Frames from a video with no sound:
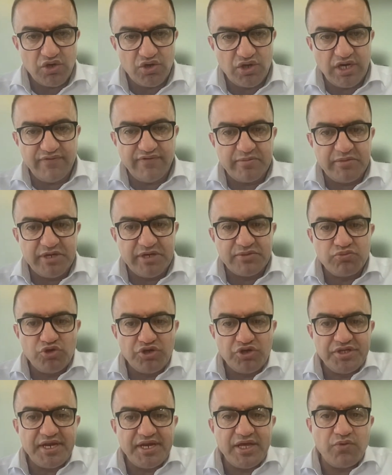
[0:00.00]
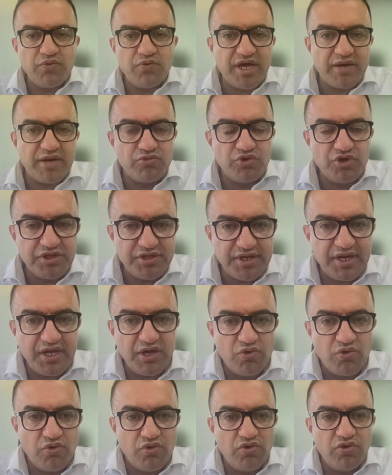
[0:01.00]
Government monitoring, we are monitoring
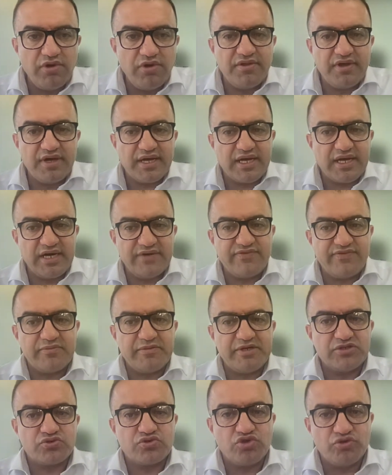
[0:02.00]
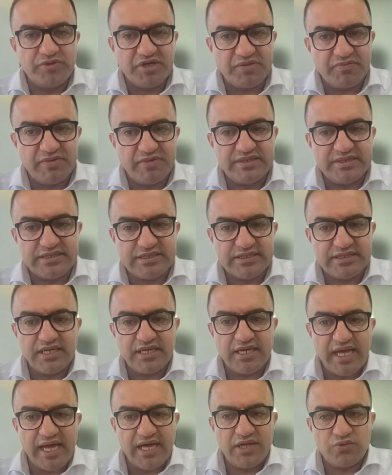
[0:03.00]
all the government commitments,
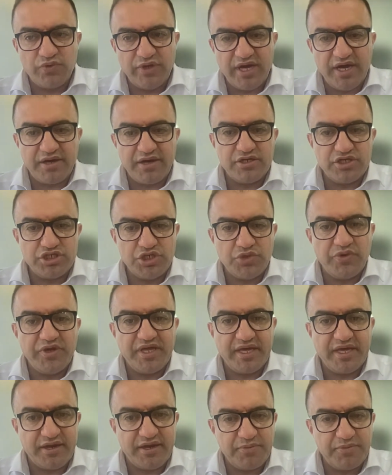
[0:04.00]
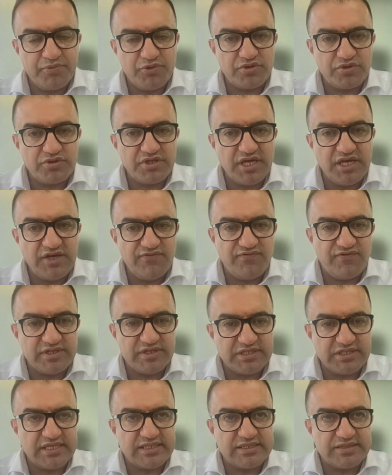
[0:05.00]
and we are issuing a report every
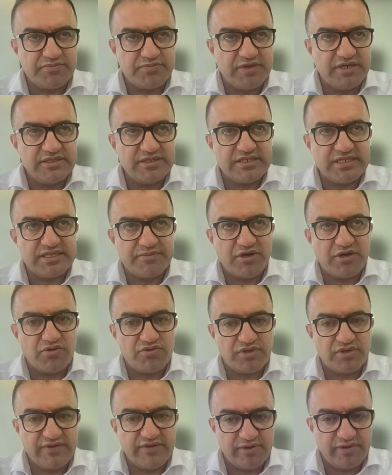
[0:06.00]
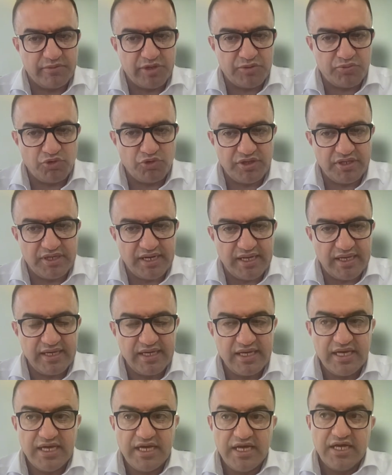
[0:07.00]
6 months about government monitoring.
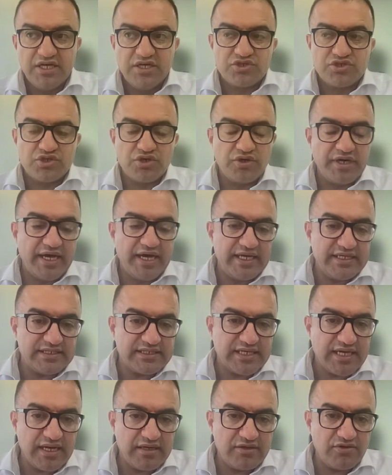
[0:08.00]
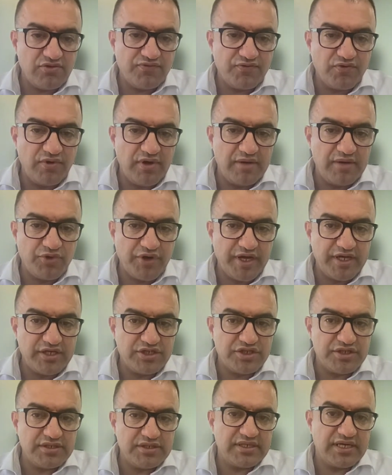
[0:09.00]
So it's kind of
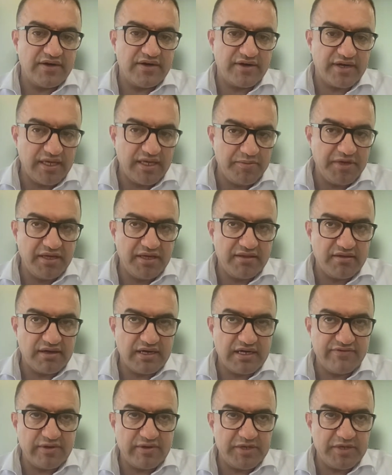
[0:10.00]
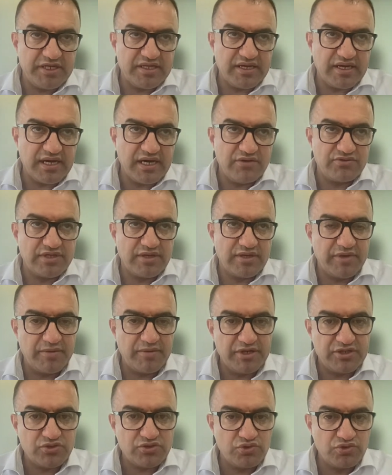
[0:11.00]
collaboration, keeping the government accountable.
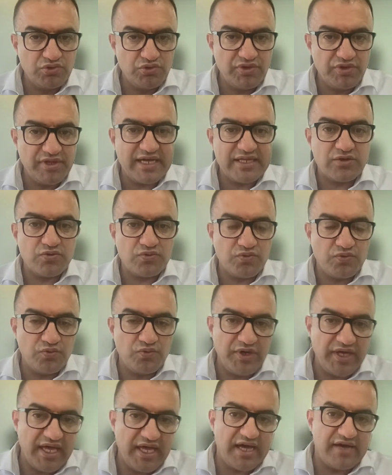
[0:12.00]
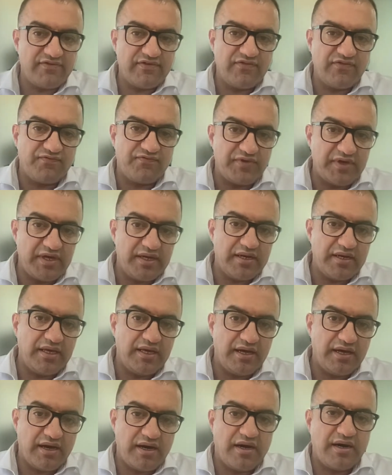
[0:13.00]
But to do that, we have a
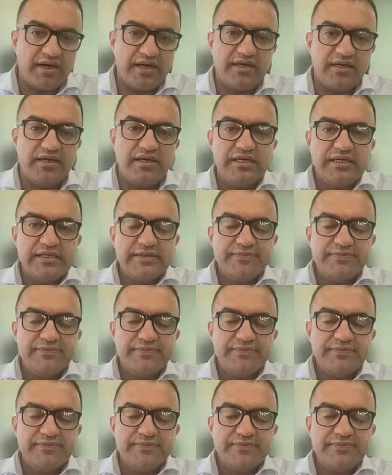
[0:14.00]
very high